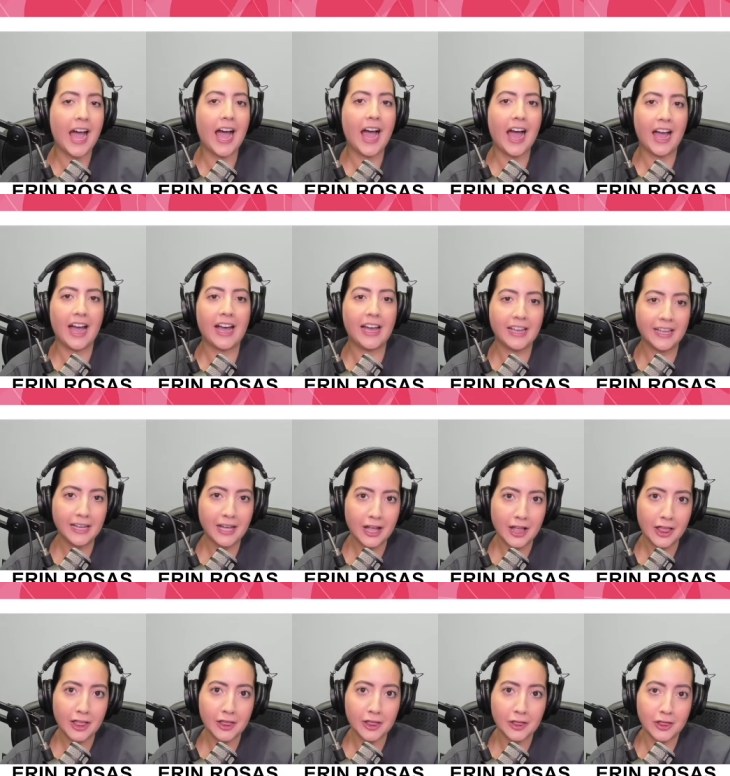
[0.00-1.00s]
I
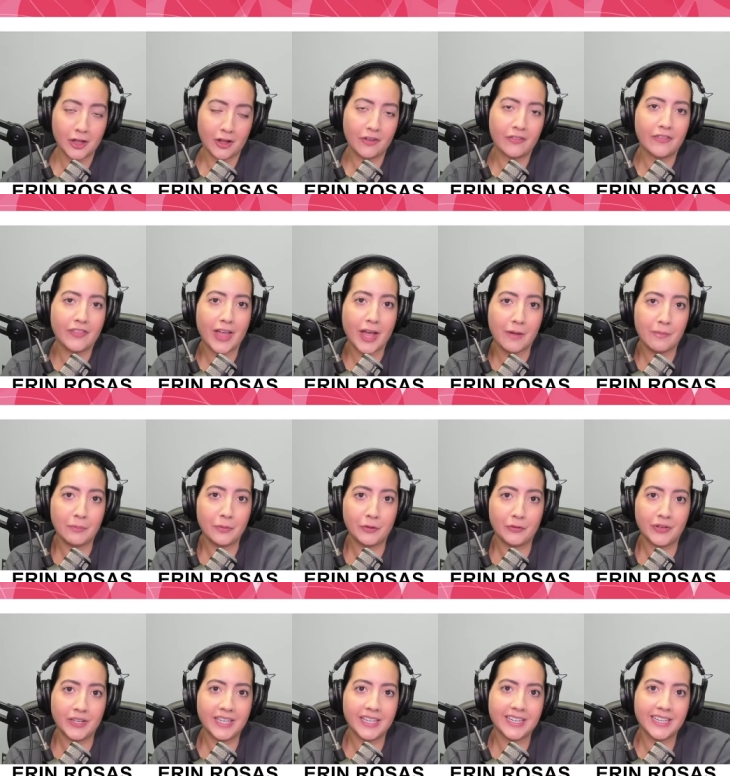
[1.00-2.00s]
love that
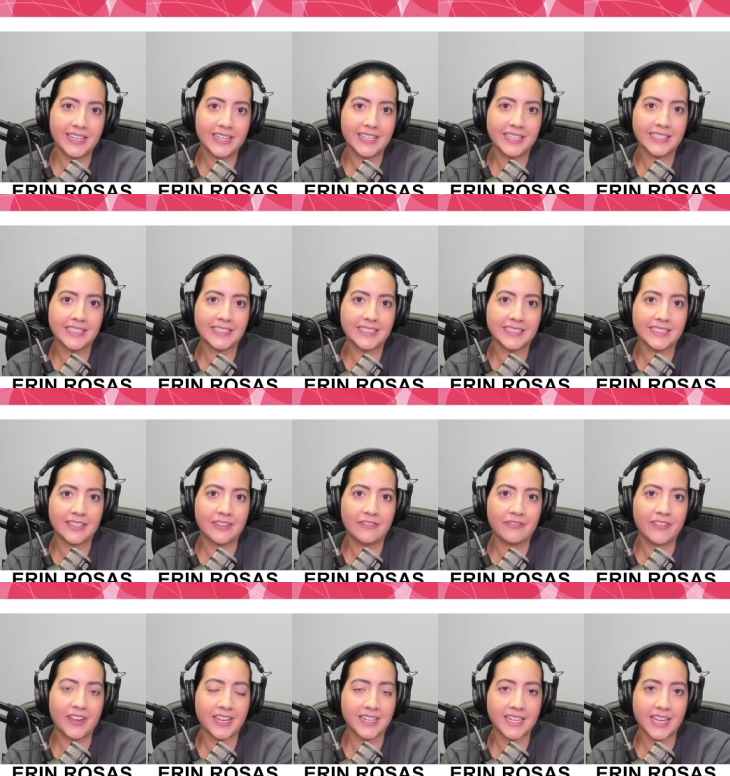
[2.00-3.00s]
movie. It is
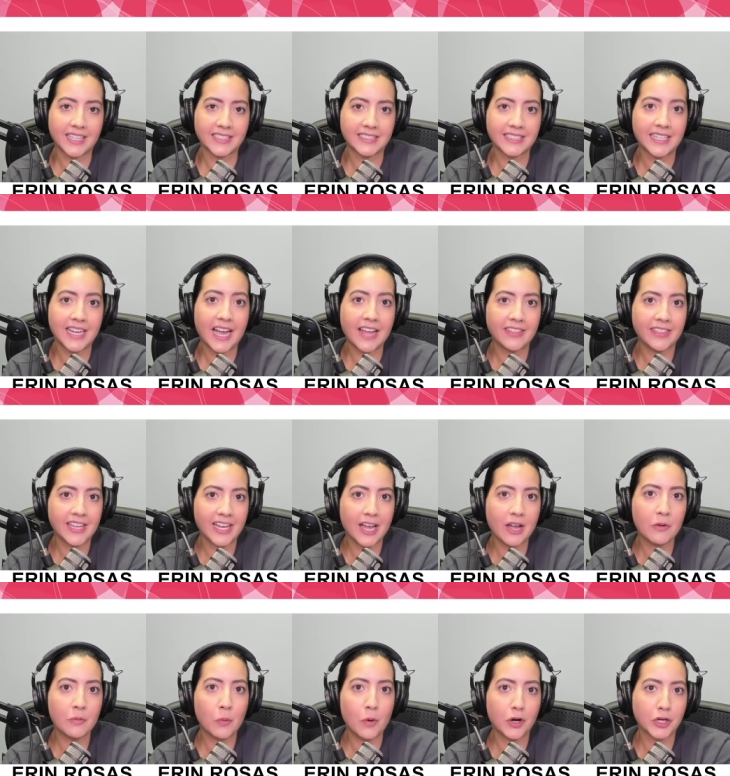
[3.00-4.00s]
fantastic. I think
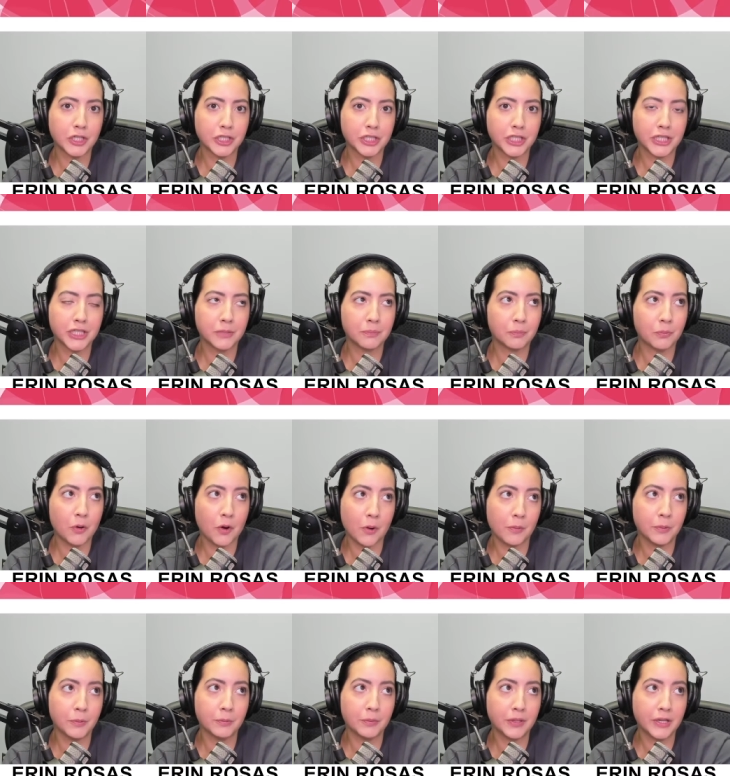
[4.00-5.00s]
I watch it
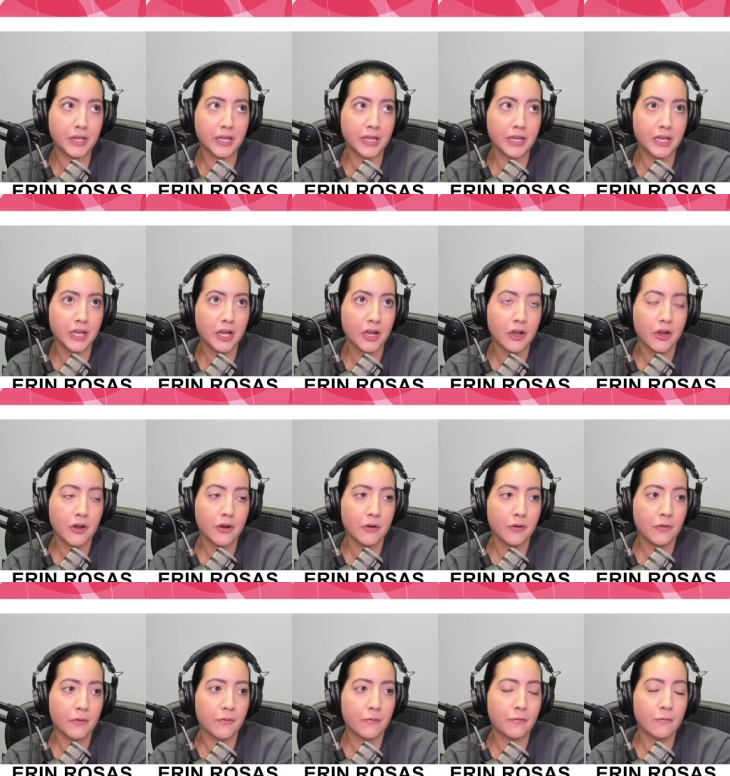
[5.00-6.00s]
probably
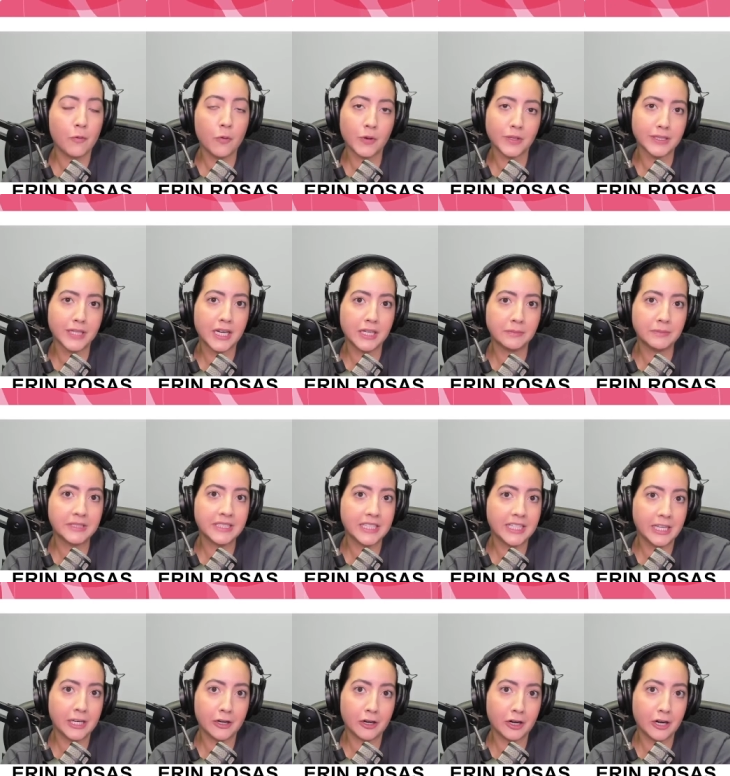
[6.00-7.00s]
four times a
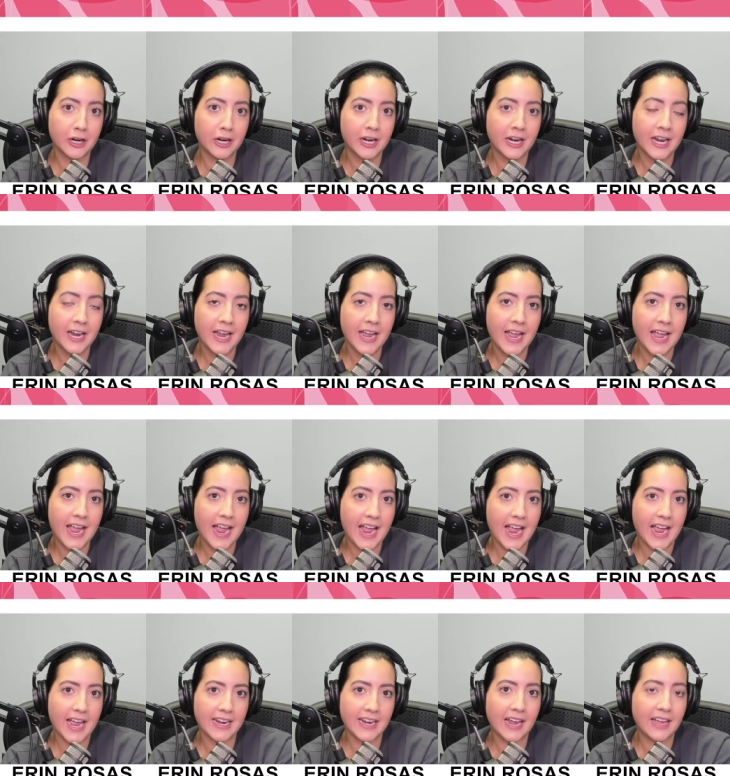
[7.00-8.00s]
year
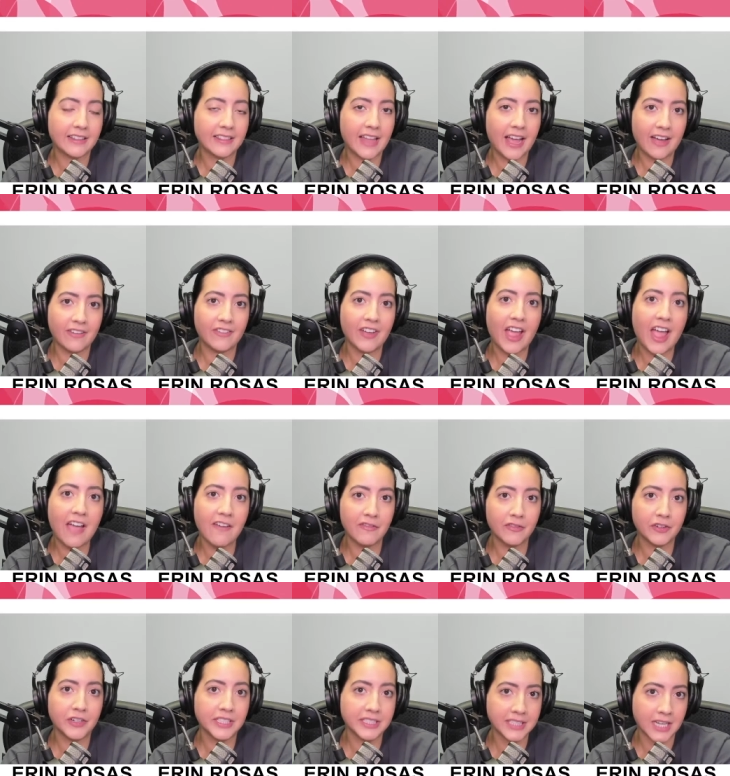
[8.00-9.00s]
and I laugh
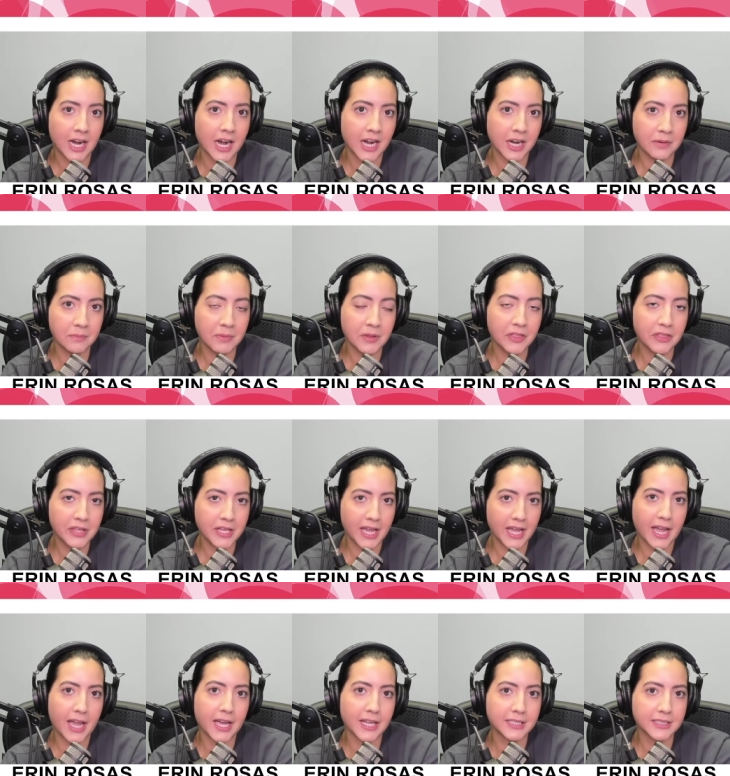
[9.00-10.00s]
every time.
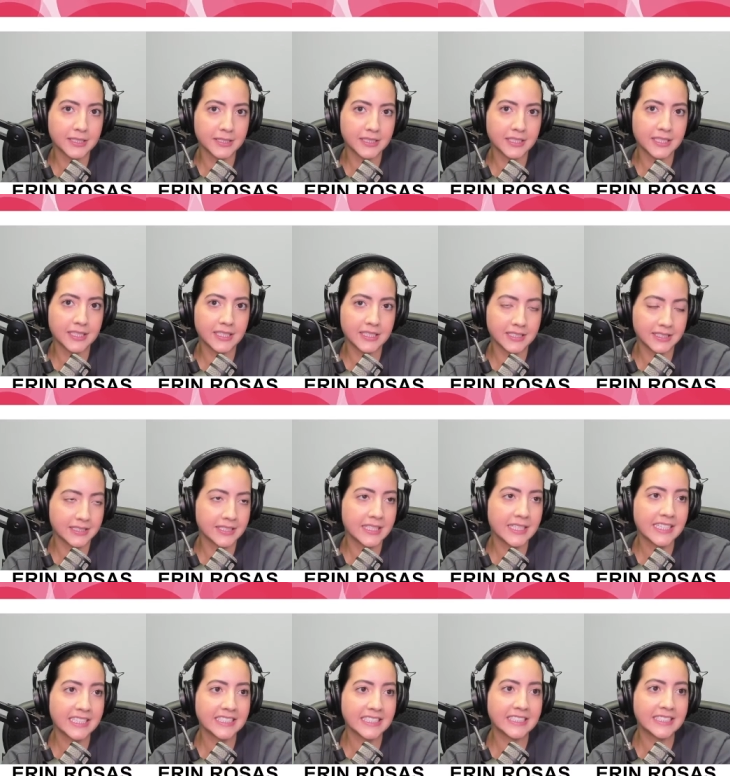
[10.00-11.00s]
The aunt is
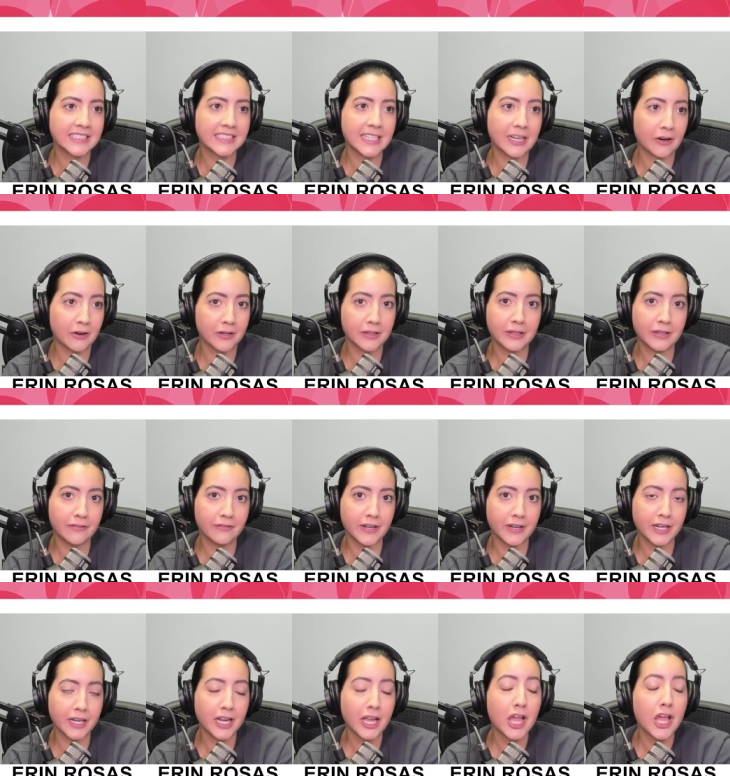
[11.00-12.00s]
hysterically
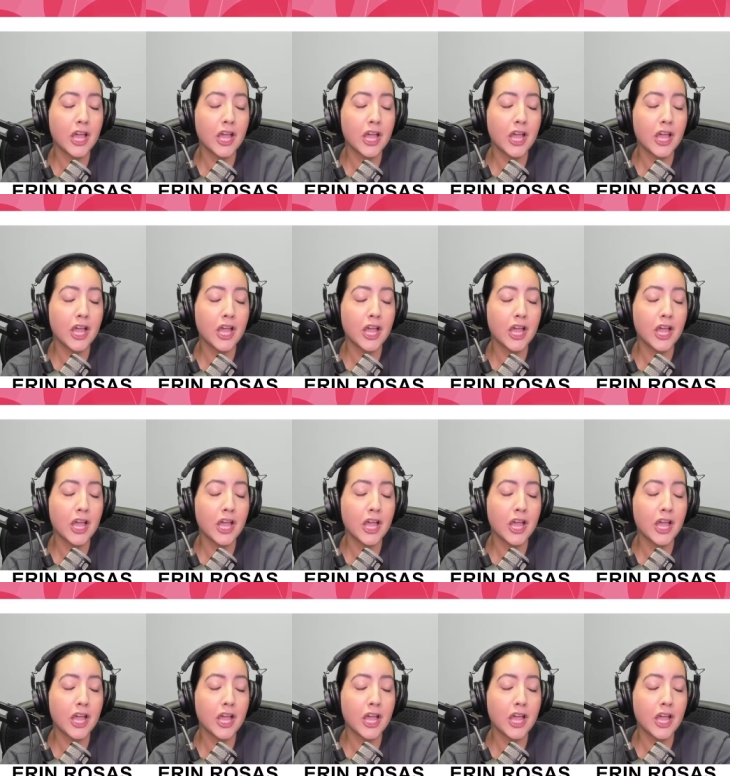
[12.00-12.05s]
funny.